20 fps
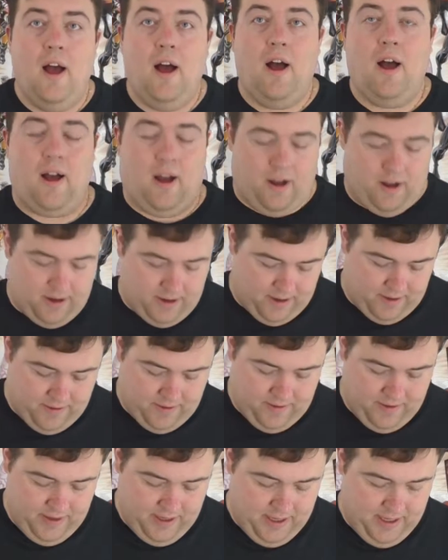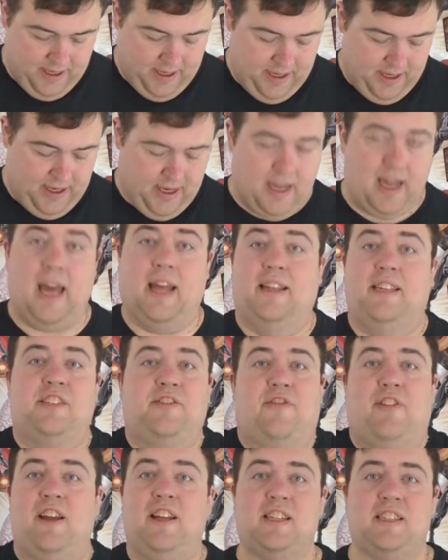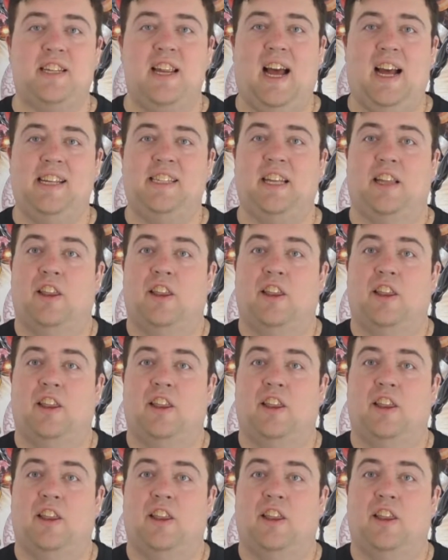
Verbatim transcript: Oh, yeah, this feels nice.